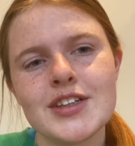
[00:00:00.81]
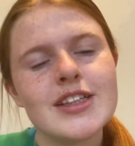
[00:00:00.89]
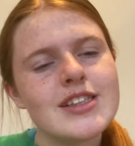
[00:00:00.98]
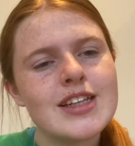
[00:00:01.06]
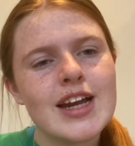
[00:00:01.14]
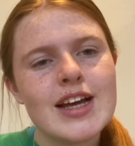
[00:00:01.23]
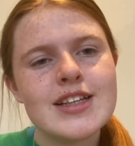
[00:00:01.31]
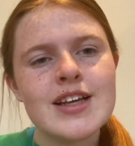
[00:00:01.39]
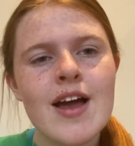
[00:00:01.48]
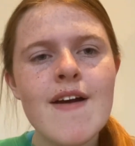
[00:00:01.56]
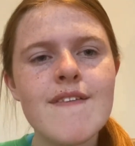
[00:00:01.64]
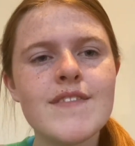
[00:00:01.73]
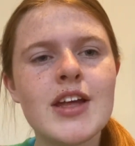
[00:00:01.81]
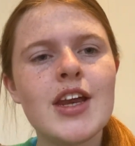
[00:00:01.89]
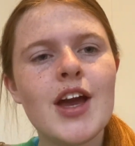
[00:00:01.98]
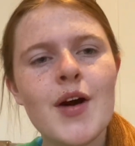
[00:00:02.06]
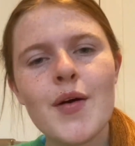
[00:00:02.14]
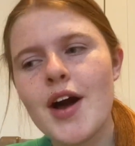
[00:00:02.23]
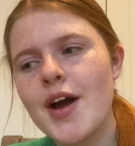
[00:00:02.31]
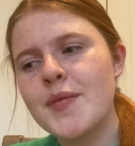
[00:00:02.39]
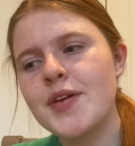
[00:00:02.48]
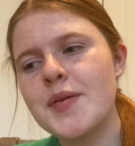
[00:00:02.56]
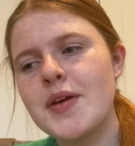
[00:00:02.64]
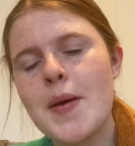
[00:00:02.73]
In today's video, I'm
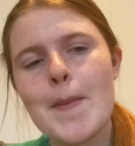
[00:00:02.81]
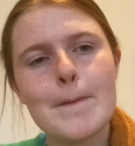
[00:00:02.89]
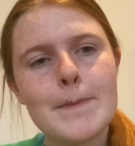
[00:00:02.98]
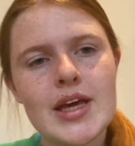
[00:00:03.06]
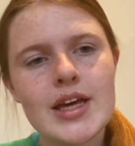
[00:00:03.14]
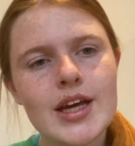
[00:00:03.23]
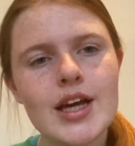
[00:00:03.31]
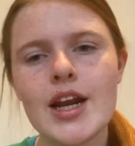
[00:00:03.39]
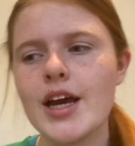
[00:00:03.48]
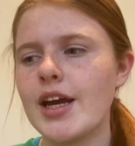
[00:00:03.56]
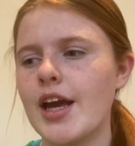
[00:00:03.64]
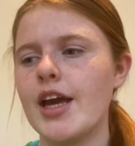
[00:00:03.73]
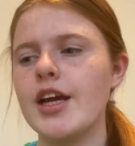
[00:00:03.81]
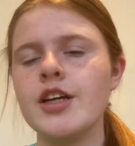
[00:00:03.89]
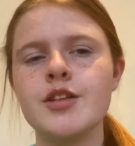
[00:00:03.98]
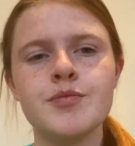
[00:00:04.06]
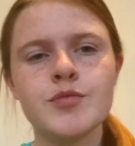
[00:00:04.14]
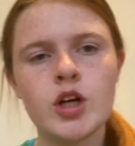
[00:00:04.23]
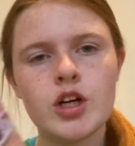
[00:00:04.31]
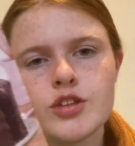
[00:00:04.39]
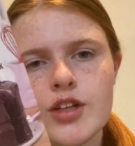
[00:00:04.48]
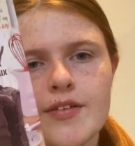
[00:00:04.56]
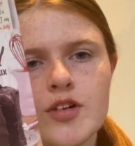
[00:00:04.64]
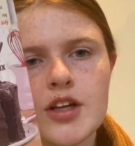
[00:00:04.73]
going to be making a cake. So
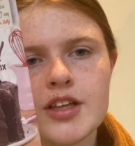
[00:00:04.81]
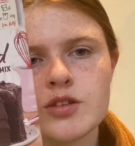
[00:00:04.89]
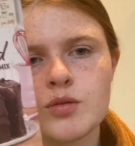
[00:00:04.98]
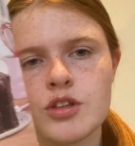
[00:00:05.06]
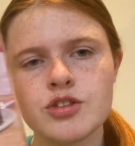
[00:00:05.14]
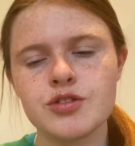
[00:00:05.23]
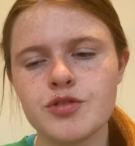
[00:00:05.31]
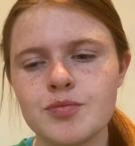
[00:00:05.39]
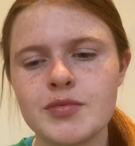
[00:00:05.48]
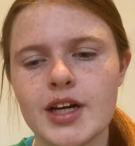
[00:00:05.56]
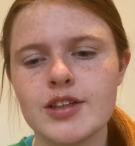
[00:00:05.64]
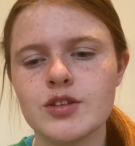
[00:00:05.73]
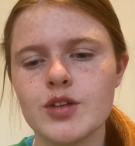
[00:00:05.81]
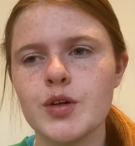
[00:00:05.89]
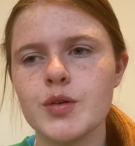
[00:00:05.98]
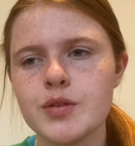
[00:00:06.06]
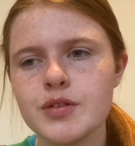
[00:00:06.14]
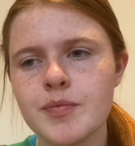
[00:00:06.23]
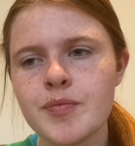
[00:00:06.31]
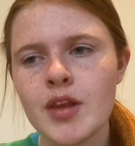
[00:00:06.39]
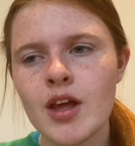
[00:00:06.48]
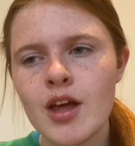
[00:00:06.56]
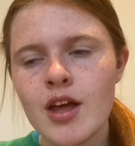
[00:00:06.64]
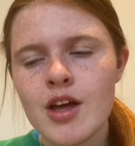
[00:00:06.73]
I've got this one just from Tesco's.
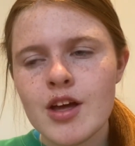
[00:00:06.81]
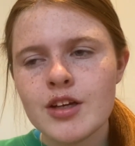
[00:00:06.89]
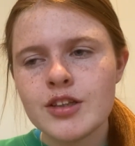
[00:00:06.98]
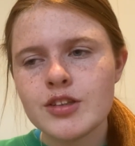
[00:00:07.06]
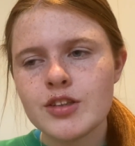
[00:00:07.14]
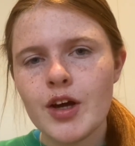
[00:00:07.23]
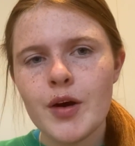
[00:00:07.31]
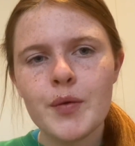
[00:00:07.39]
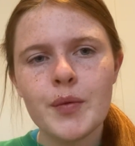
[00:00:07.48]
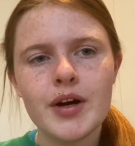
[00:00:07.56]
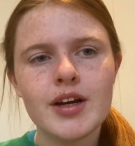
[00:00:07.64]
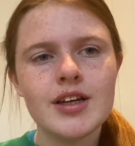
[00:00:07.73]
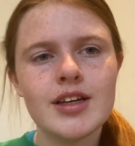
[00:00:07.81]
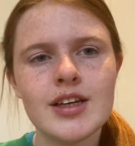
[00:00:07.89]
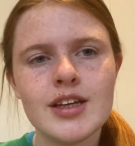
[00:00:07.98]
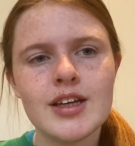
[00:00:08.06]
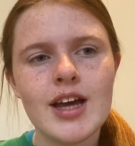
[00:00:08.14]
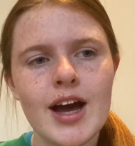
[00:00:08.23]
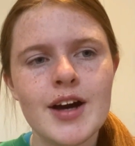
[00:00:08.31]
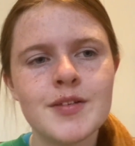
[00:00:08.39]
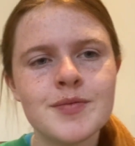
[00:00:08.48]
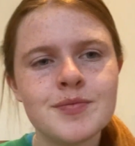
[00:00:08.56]
So yeah.